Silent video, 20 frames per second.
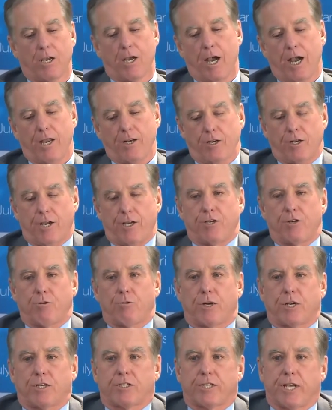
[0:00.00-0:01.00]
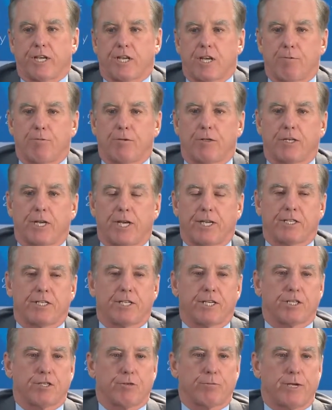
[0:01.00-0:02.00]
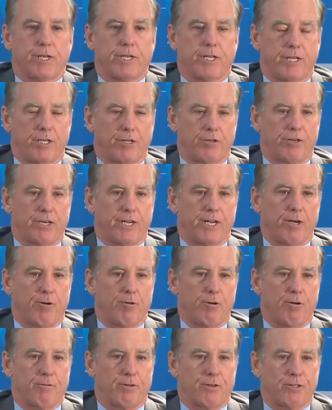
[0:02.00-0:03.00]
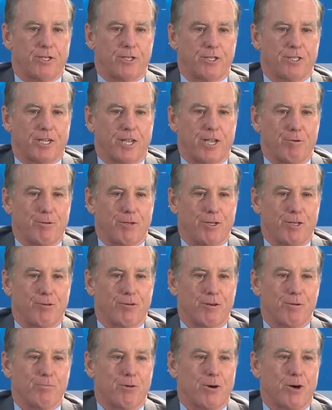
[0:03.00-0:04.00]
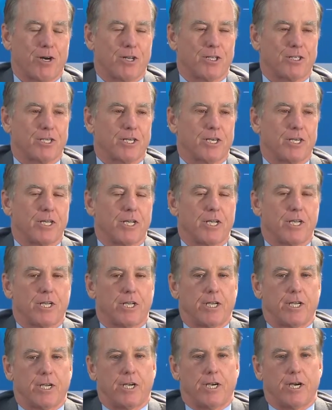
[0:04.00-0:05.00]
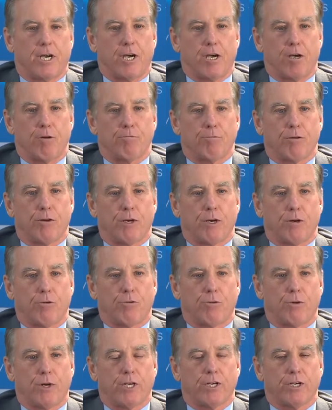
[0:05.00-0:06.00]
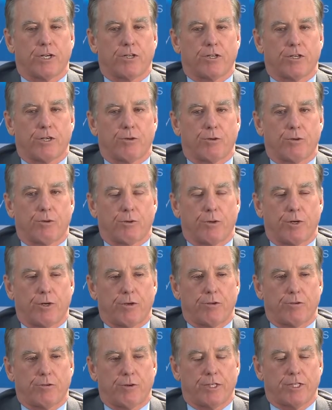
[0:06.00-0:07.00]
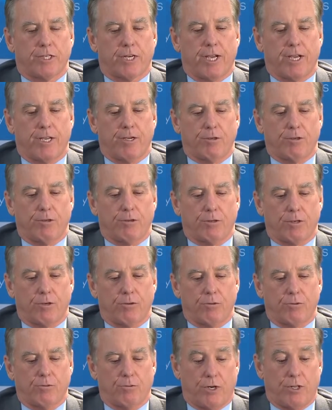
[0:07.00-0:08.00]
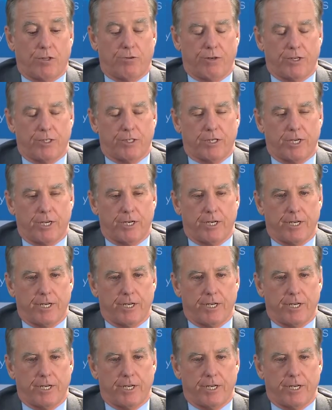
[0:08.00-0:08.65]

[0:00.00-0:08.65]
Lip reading: I do want to say a couple of nice things about Hillary, however, since I am a Hillary partisan. One of the reasons I